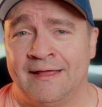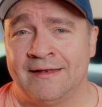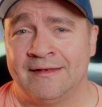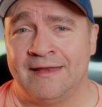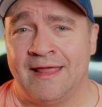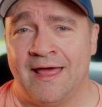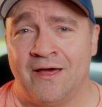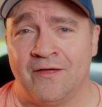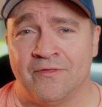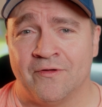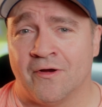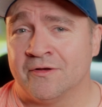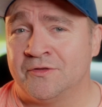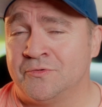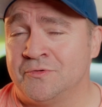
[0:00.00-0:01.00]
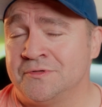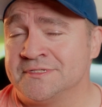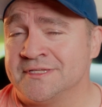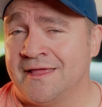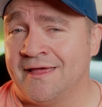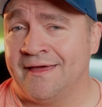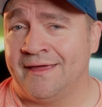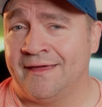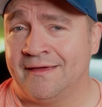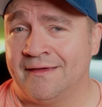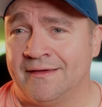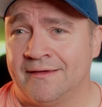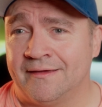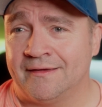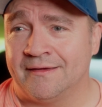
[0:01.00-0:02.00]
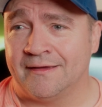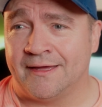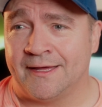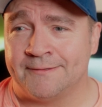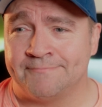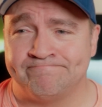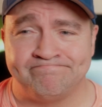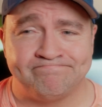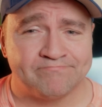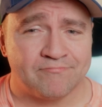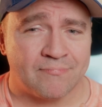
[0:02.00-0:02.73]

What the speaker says: Now there are tools like Film